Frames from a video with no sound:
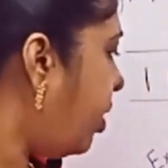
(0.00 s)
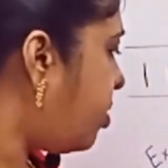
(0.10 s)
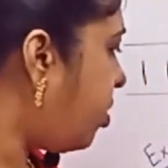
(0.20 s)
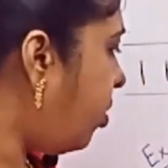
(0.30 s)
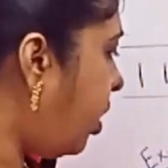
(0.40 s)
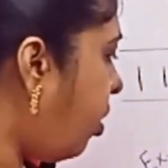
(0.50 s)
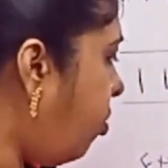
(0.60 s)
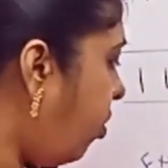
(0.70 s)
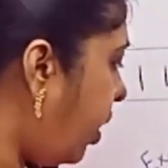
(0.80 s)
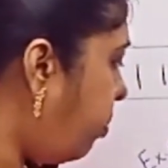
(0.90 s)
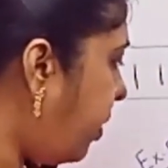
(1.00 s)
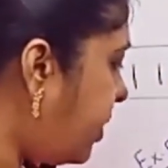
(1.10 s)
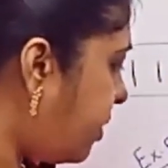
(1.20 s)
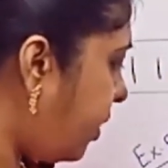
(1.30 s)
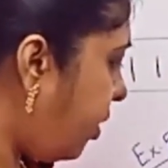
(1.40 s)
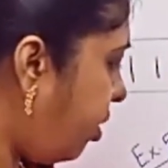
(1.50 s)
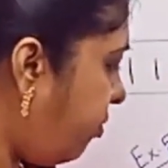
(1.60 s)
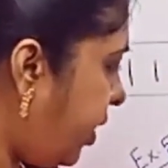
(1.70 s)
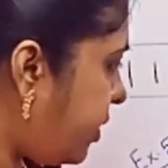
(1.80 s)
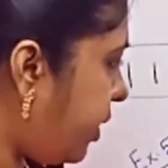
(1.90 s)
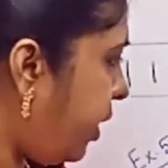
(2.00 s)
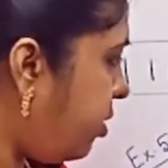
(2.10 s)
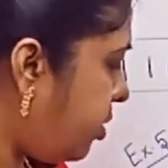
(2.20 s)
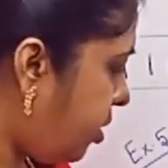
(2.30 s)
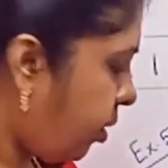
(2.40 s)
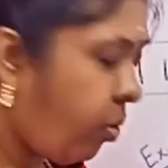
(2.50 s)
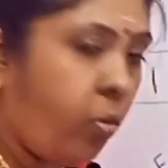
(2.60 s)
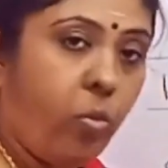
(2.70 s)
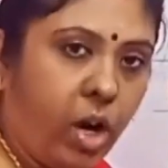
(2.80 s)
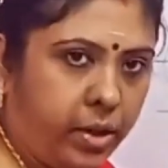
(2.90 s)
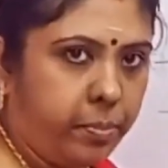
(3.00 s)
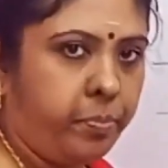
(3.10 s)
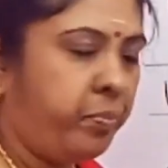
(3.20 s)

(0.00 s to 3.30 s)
So now 1 plus 0 which gives 1.